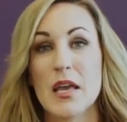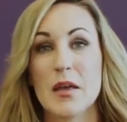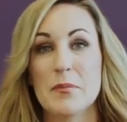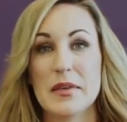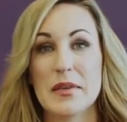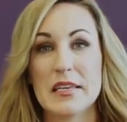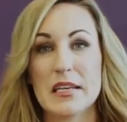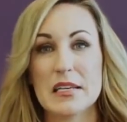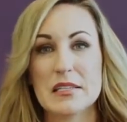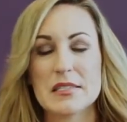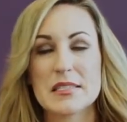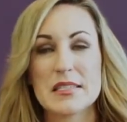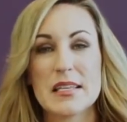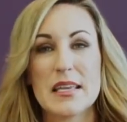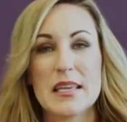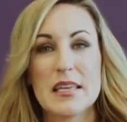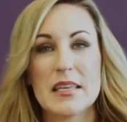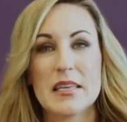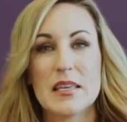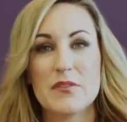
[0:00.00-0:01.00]
Because
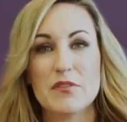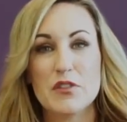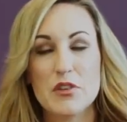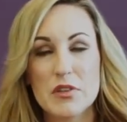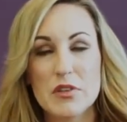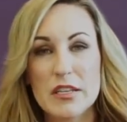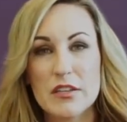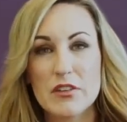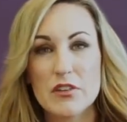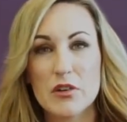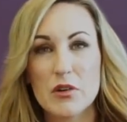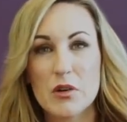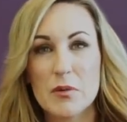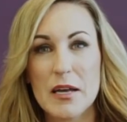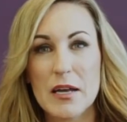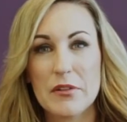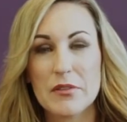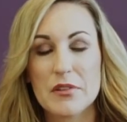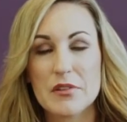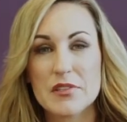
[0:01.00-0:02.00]
if you didn't know
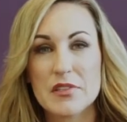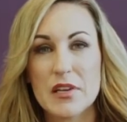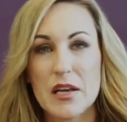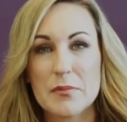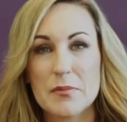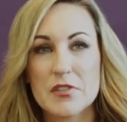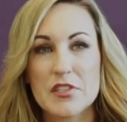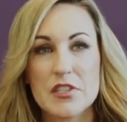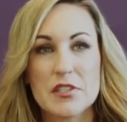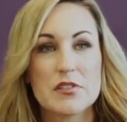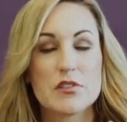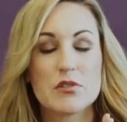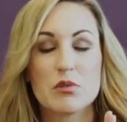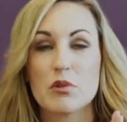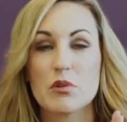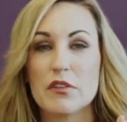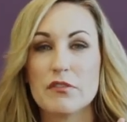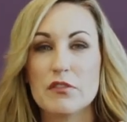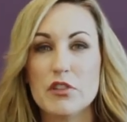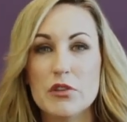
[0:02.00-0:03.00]
about those options,
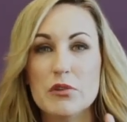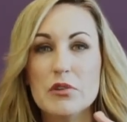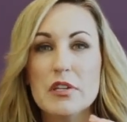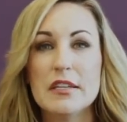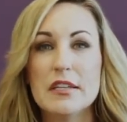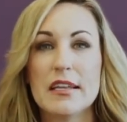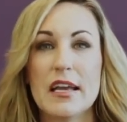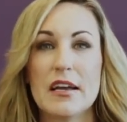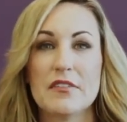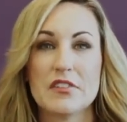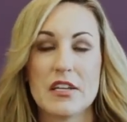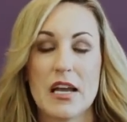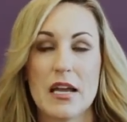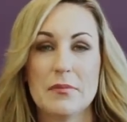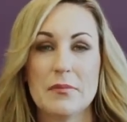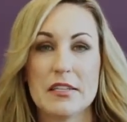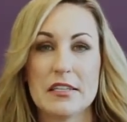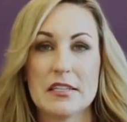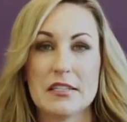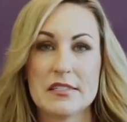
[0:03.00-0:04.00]
or if you didn't have
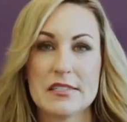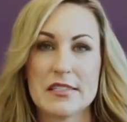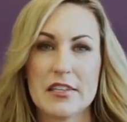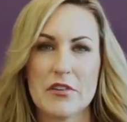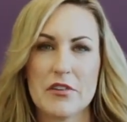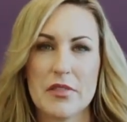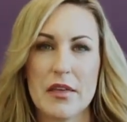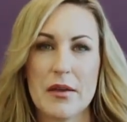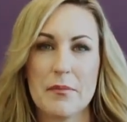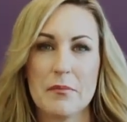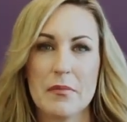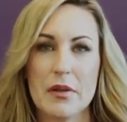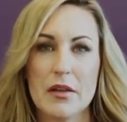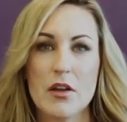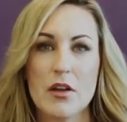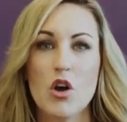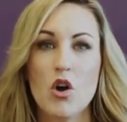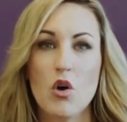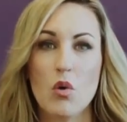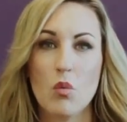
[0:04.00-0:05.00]
time to consider them,
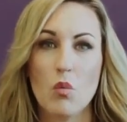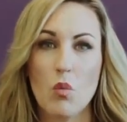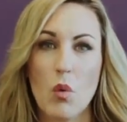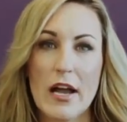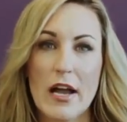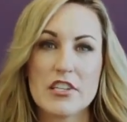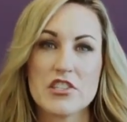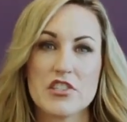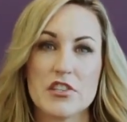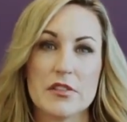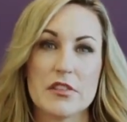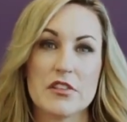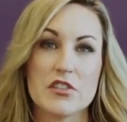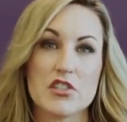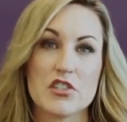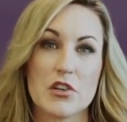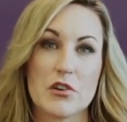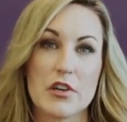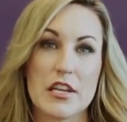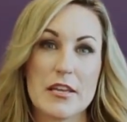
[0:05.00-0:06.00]
why should the
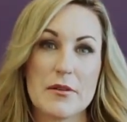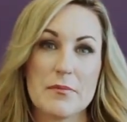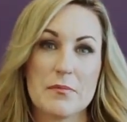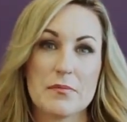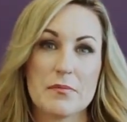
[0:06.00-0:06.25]
jury?